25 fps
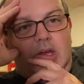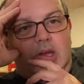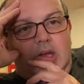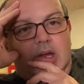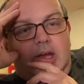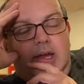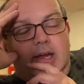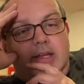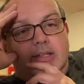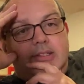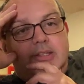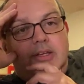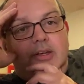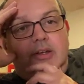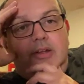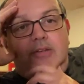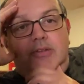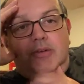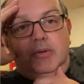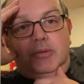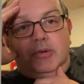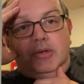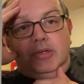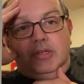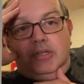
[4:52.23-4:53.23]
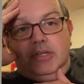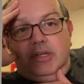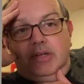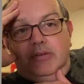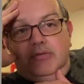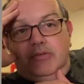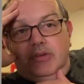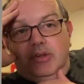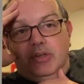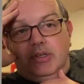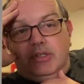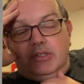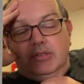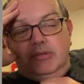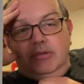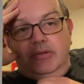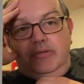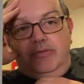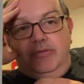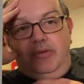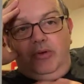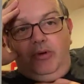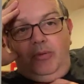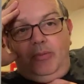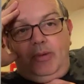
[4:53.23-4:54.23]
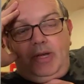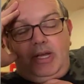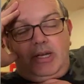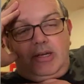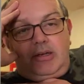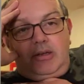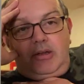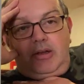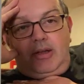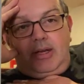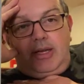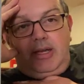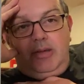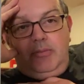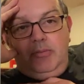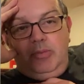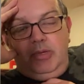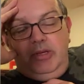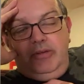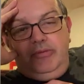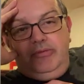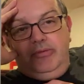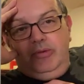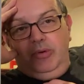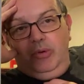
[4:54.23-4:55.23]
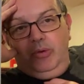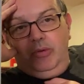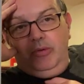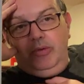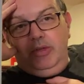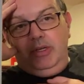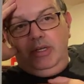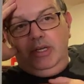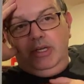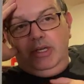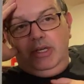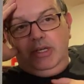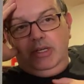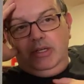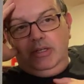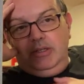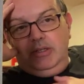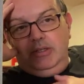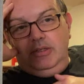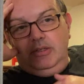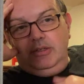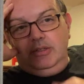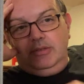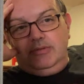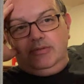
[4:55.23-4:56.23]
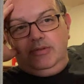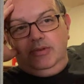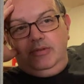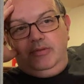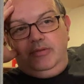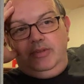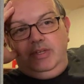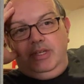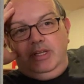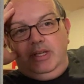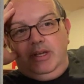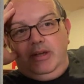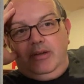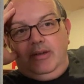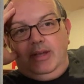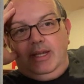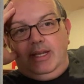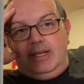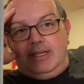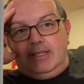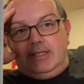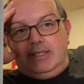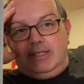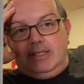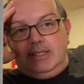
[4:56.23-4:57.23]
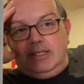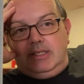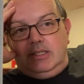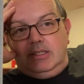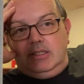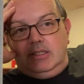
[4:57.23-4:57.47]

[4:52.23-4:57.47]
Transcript: So if you wanted to convert to a format like MP4 that you can use for video editing,